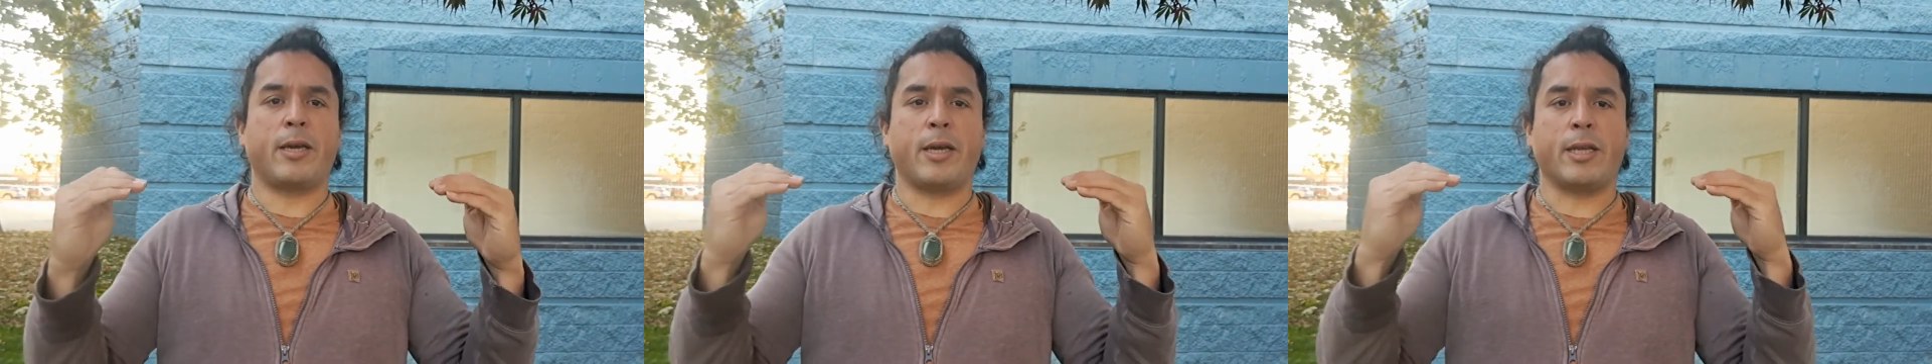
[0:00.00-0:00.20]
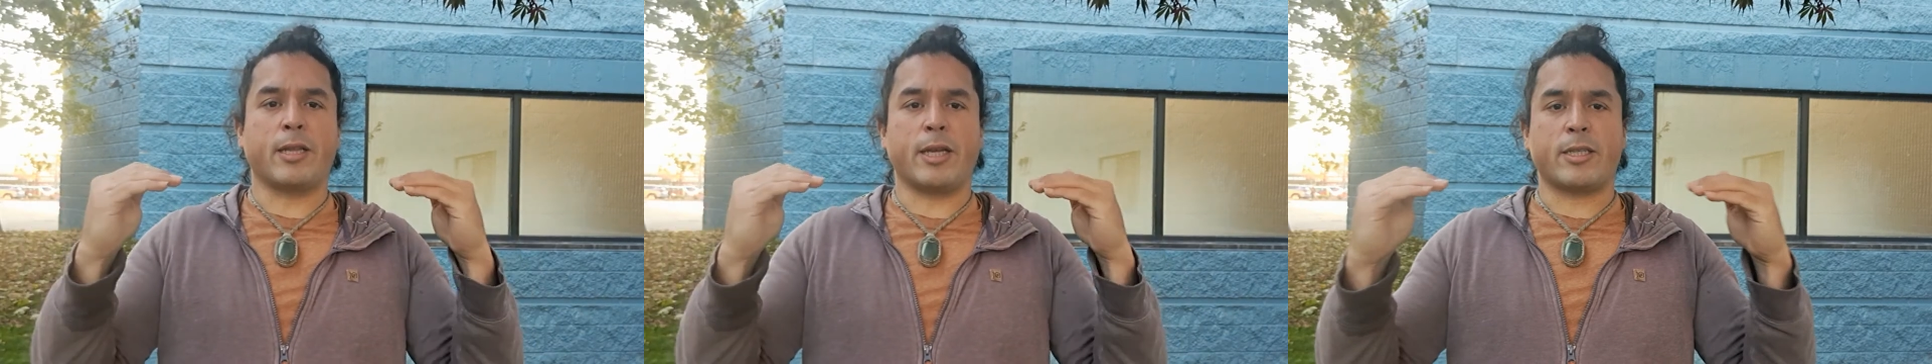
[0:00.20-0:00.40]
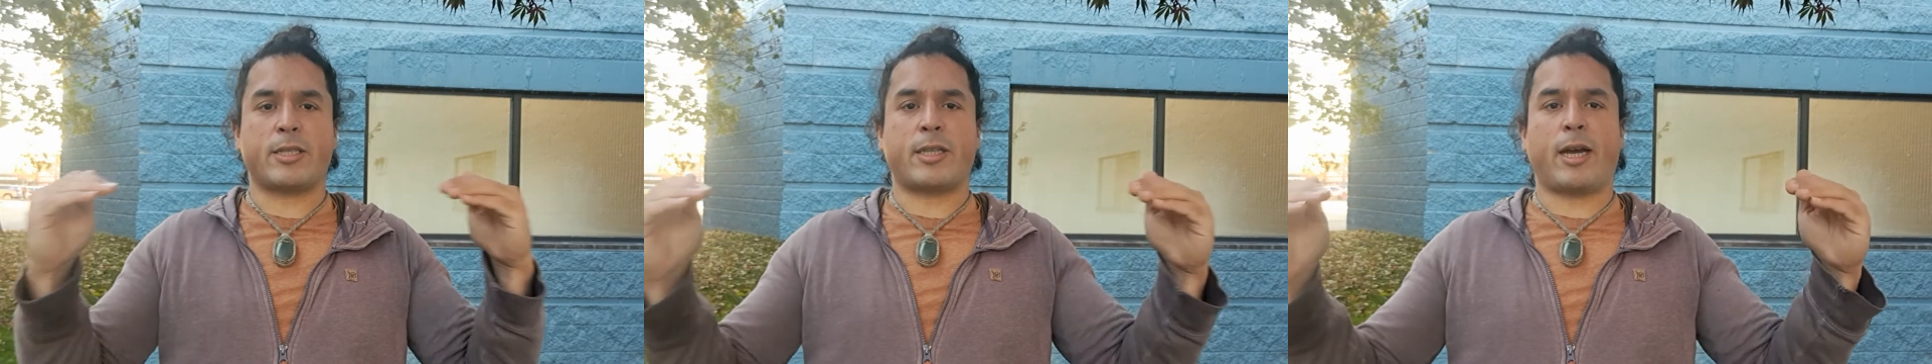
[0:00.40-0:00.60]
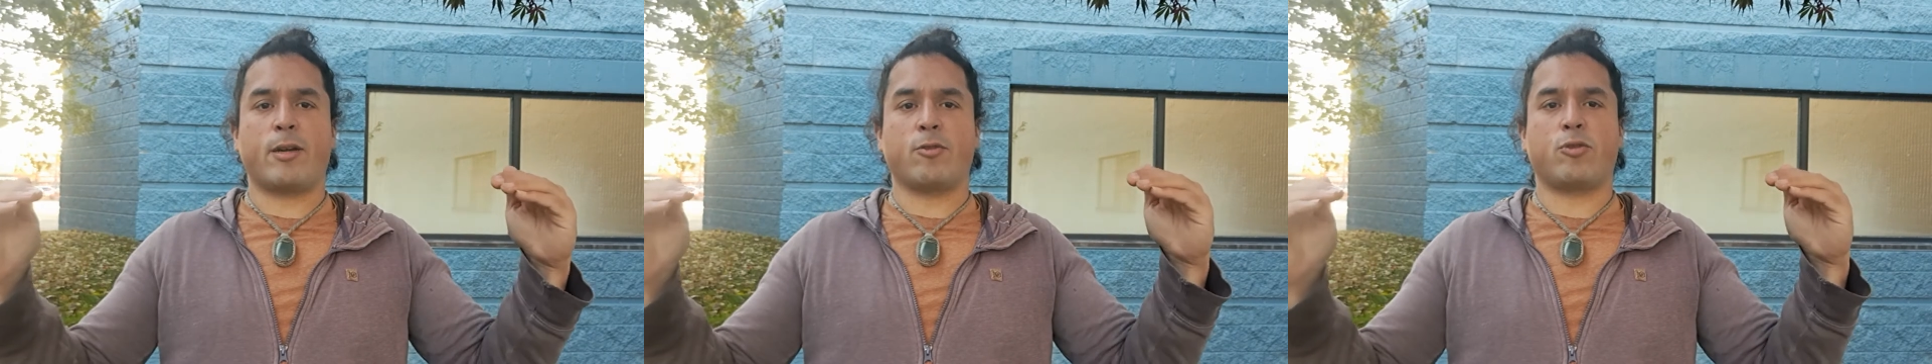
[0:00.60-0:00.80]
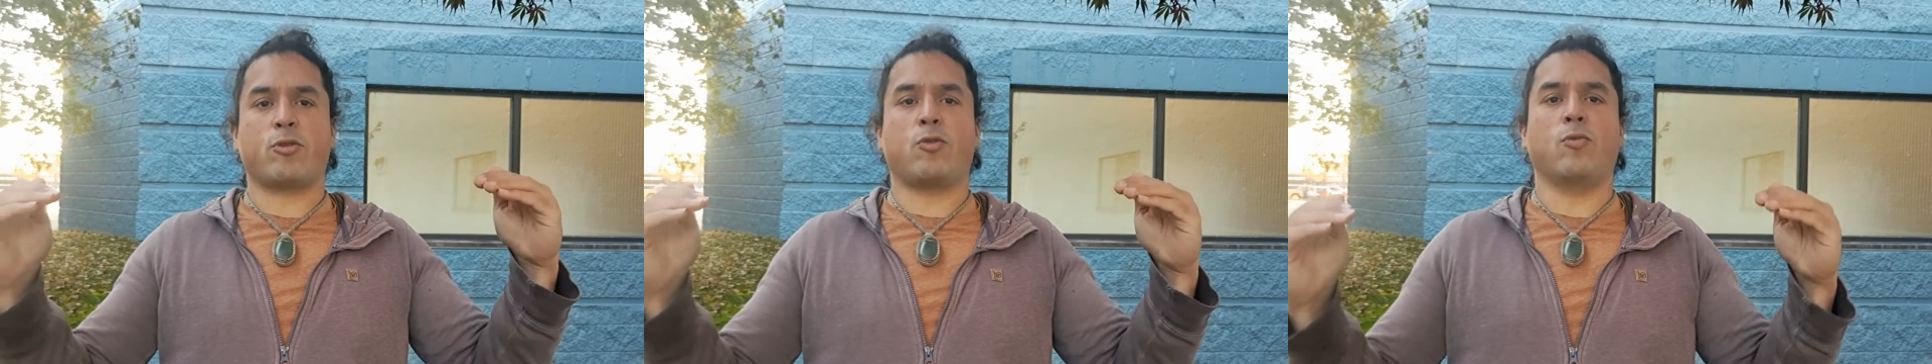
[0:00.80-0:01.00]
in the
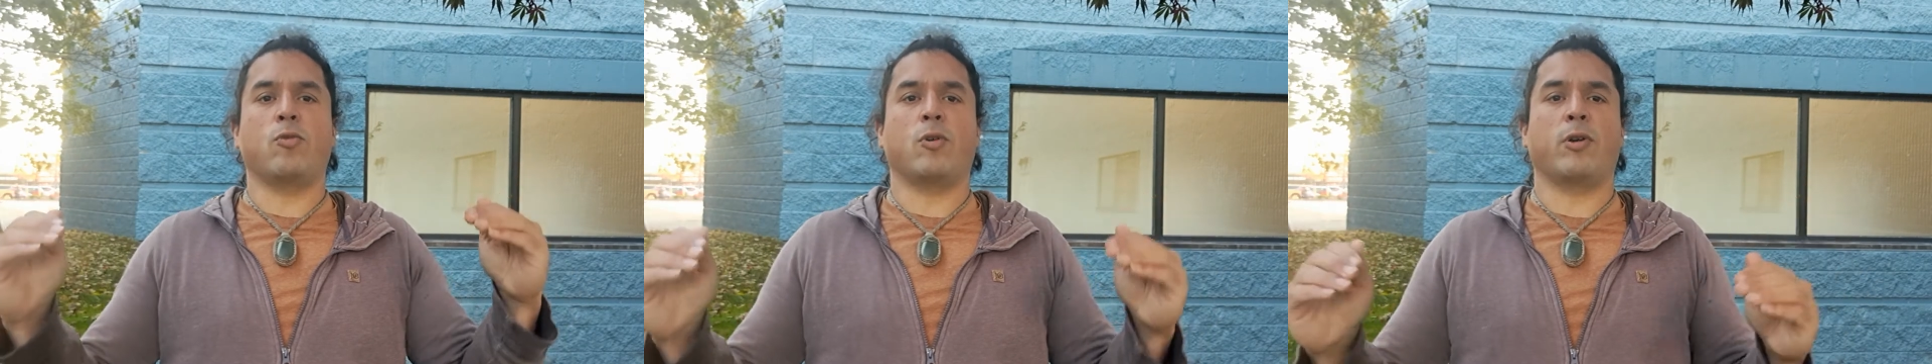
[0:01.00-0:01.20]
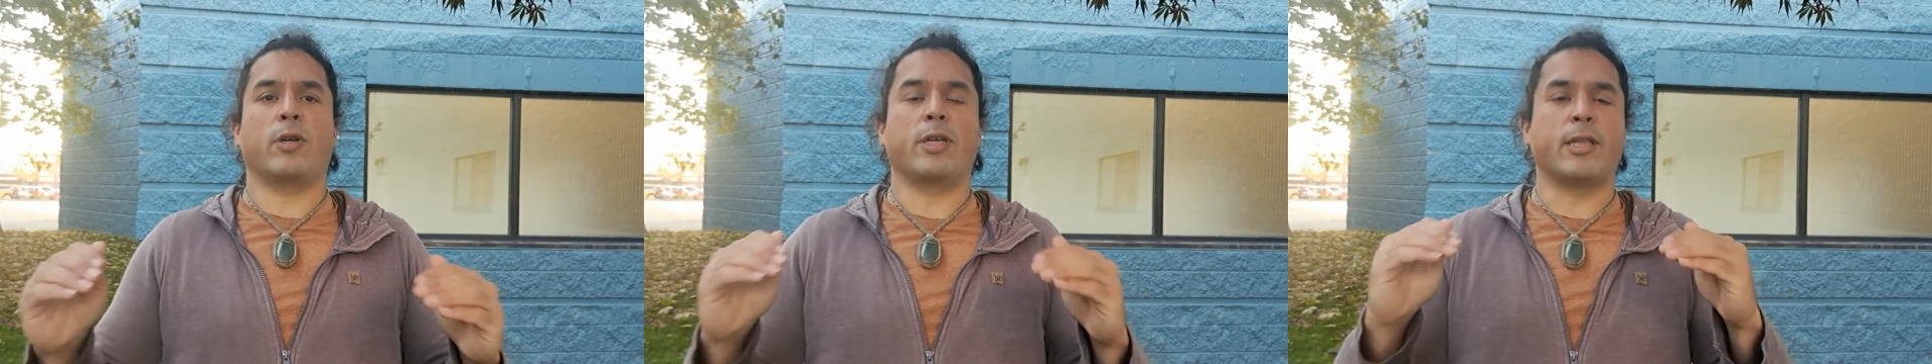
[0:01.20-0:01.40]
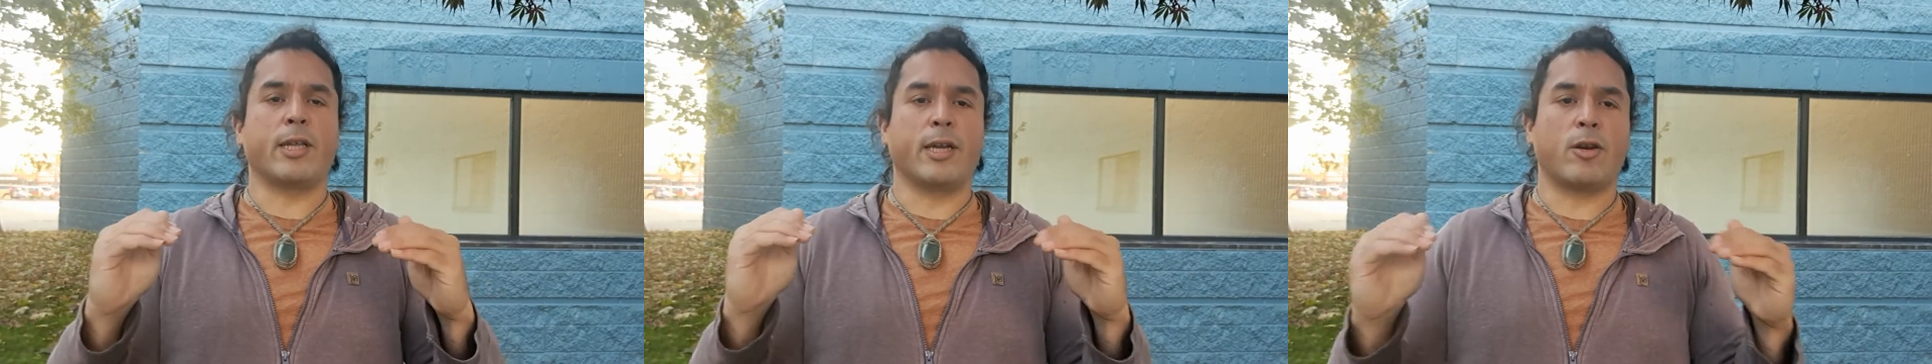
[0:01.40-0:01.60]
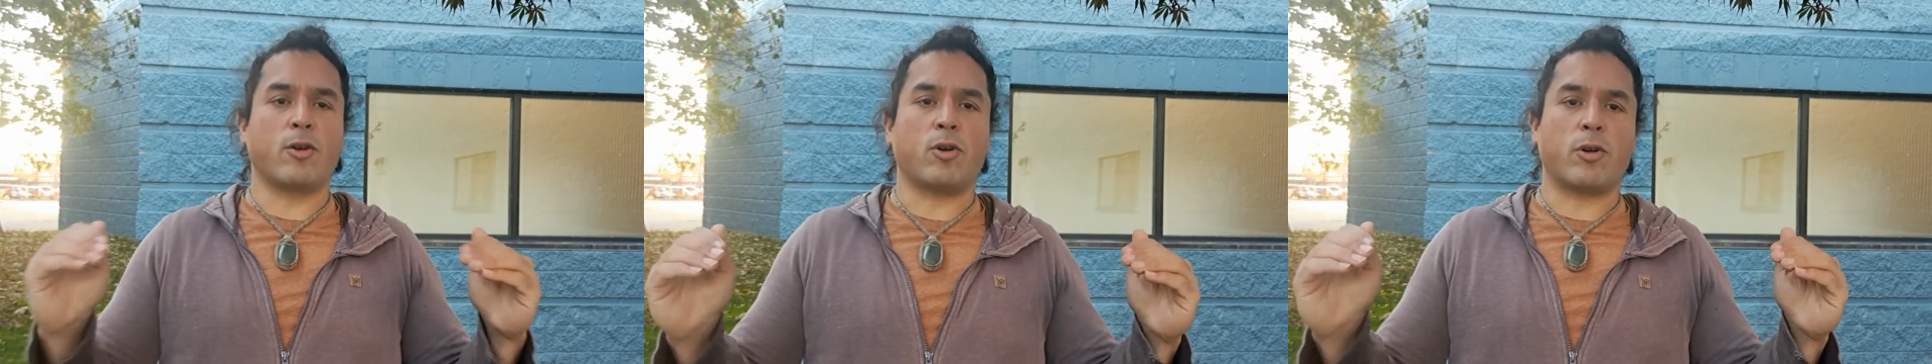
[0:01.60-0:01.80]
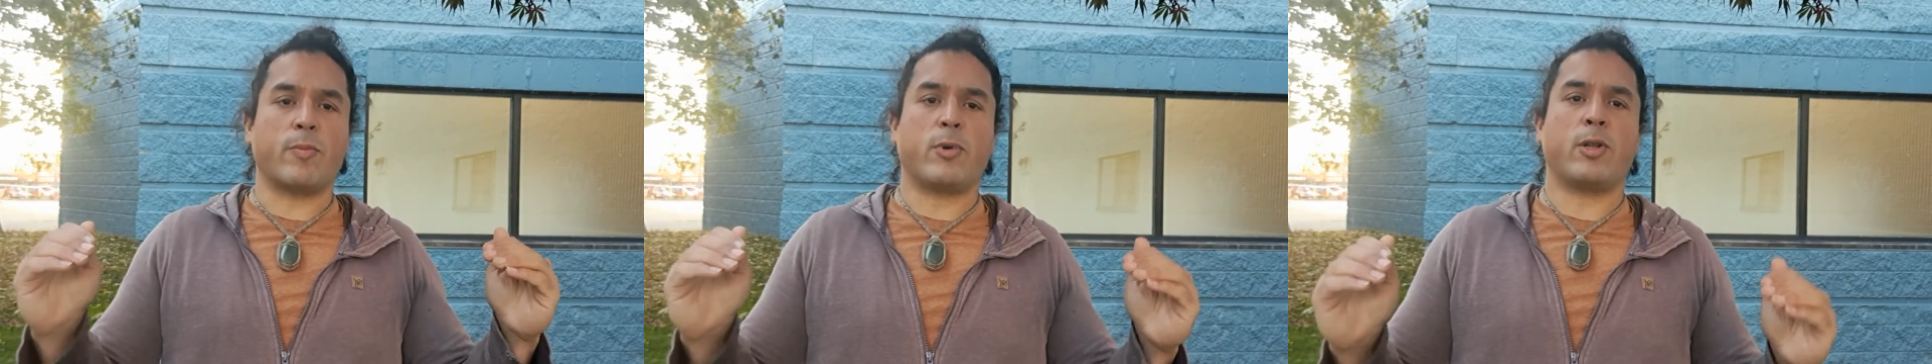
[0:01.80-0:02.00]
status quo, in the
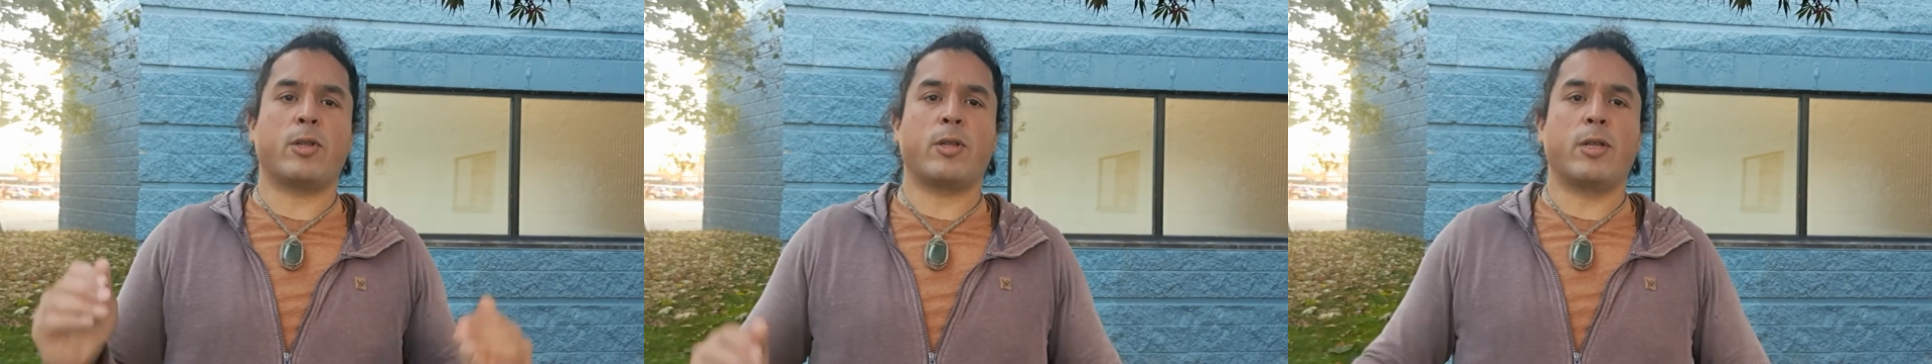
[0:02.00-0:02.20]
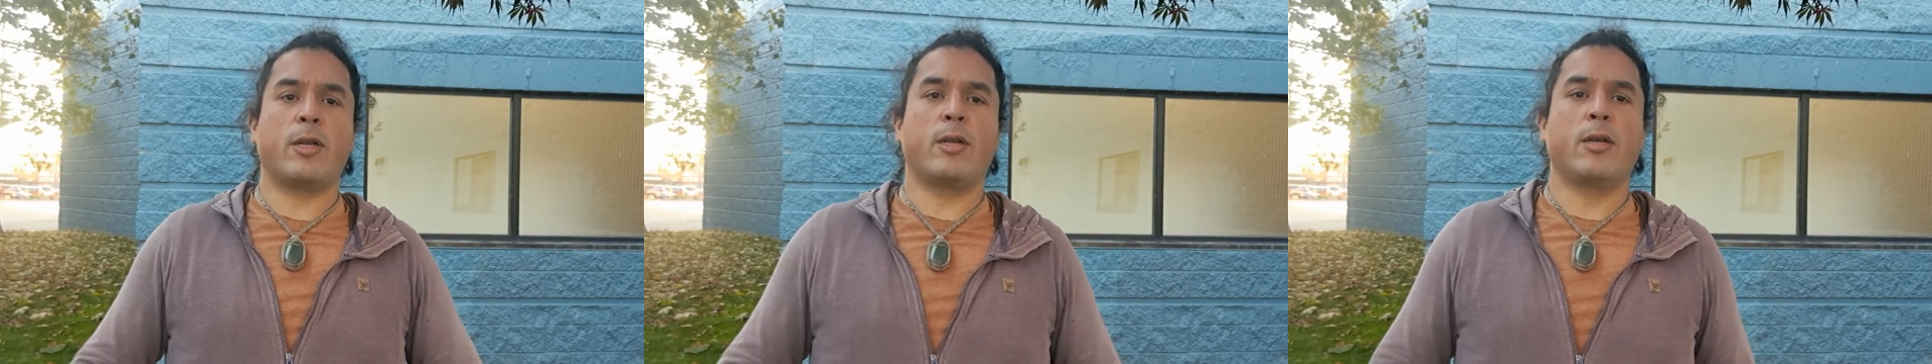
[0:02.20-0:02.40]
normal.